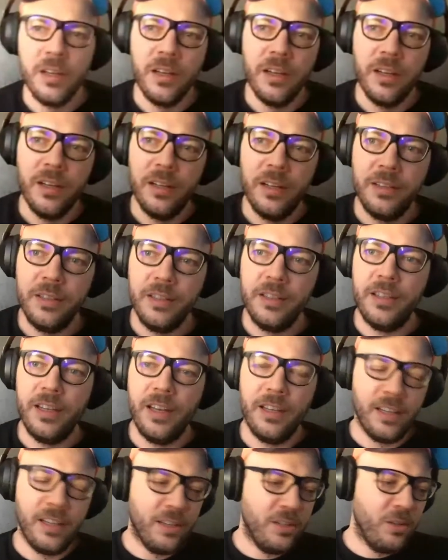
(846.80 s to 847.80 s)
these
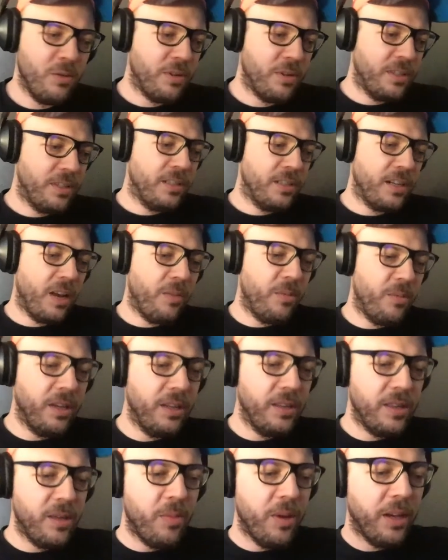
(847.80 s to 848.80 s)
days, as you were describing in
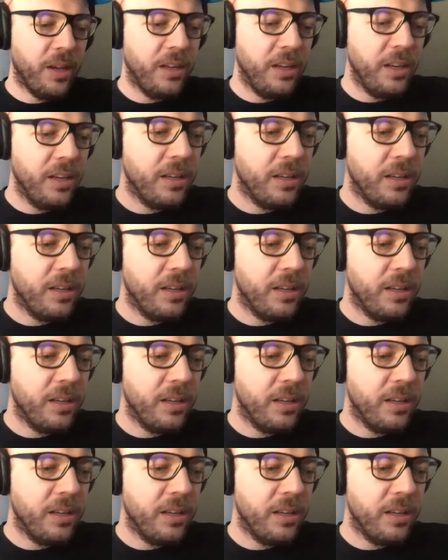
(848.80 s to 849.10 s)
the beginning.